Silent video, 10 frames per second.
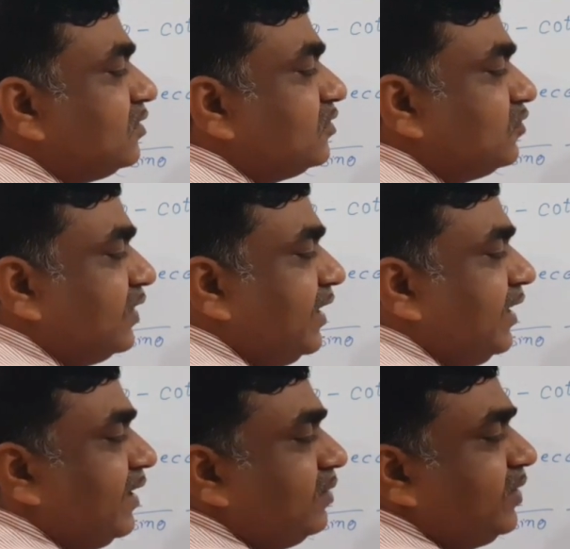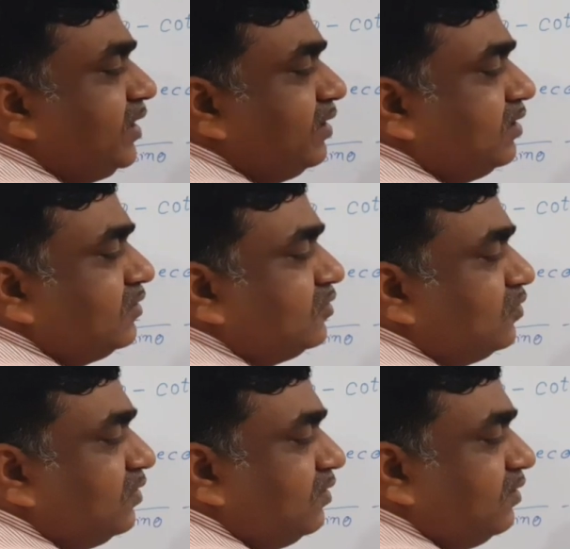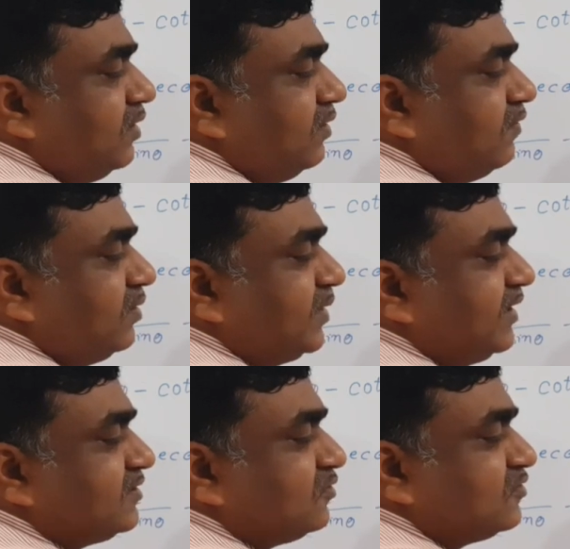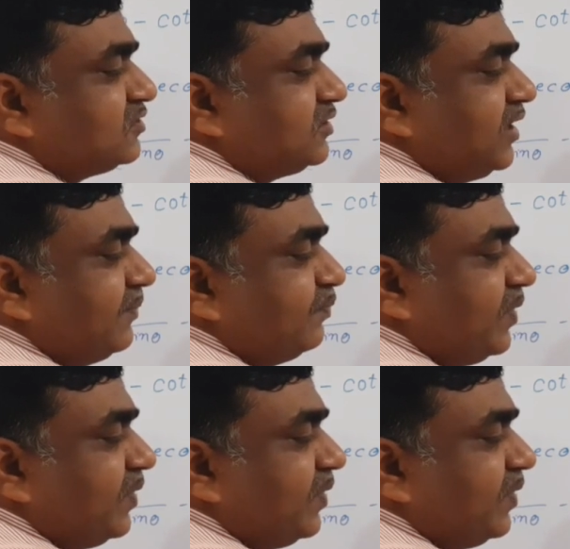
So a and b. So 1 minus cos theta